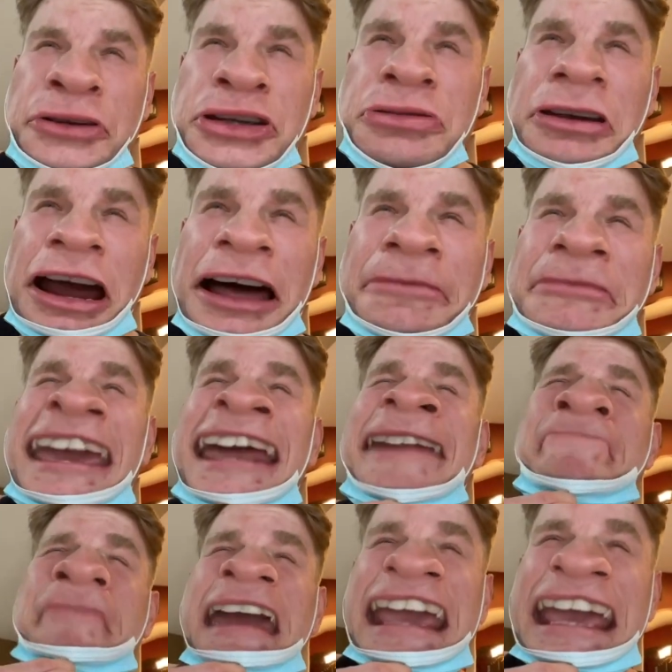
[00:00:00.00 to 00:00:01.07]
sweetheart? Let me get
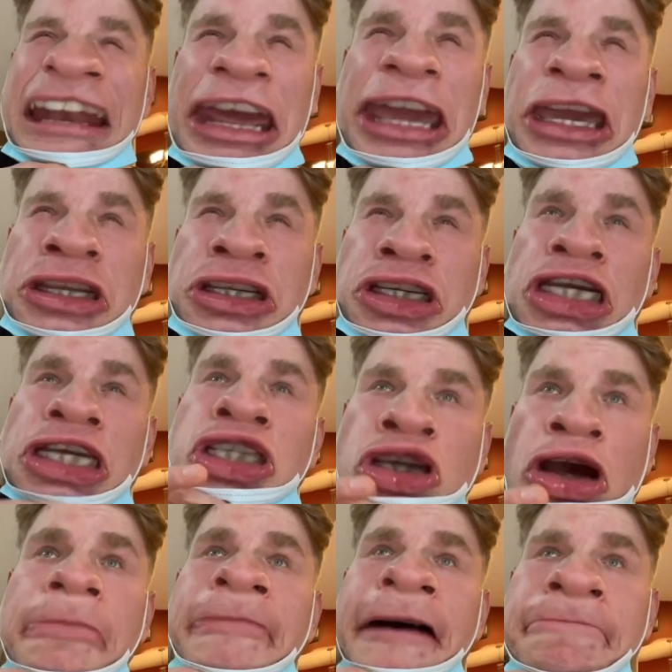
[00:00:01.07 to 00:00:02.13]
a bacon, egg, and cheese,
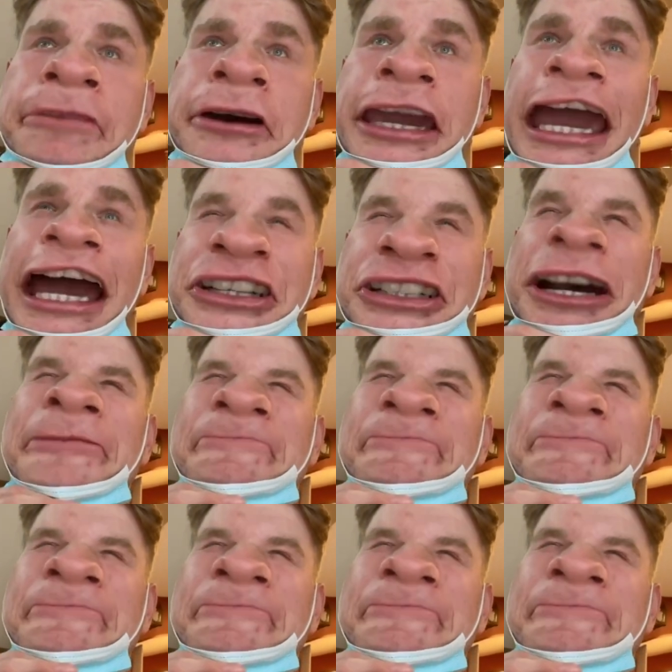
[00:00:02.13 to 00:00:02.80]
salt, pepper, ketchup.